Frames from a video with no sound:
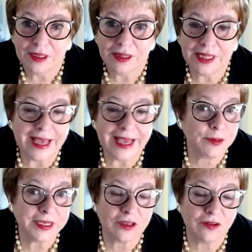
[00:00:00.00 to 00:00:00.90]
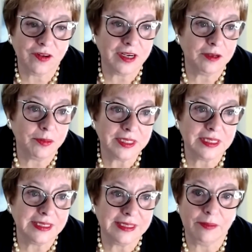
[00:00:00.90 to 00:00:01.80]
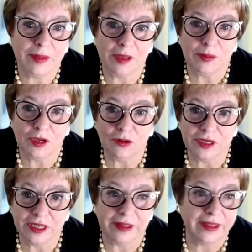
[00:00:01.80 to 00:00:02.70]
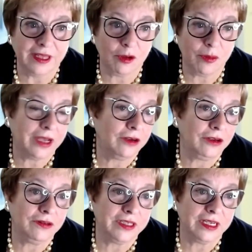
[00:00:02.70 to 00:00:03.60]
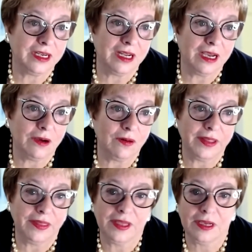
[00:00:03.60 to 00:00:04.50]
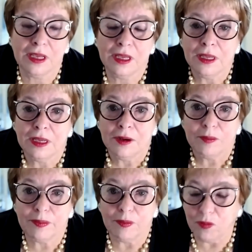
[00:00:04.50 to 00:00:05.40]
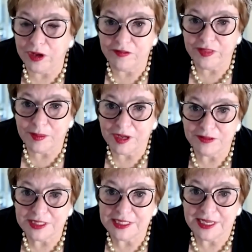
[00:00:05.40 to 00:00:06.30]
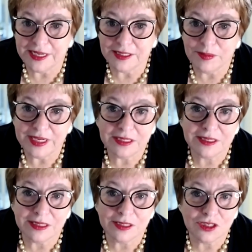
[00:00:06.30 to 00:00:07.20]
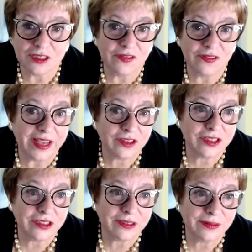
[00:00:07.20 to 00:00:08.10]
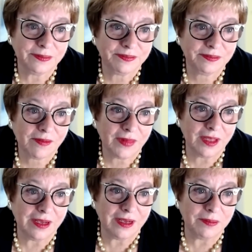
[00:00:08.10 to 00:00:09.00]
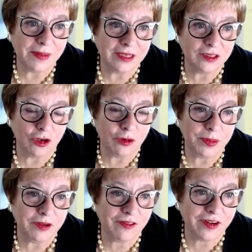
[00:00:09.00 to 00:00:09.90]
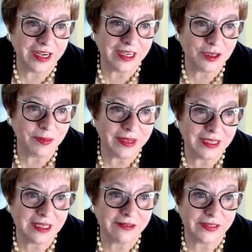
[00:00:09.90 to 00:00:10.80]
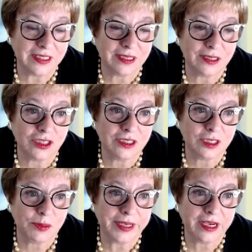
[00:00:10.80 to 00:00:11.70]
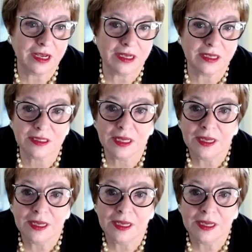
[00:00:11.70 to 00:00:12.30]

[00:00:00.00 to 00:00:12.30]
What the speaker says: the aspects of running a business that maybe you didn't think about or you didn't know. I think one of them I would say is make decisions faster and don't be afraid to make tough decisions, because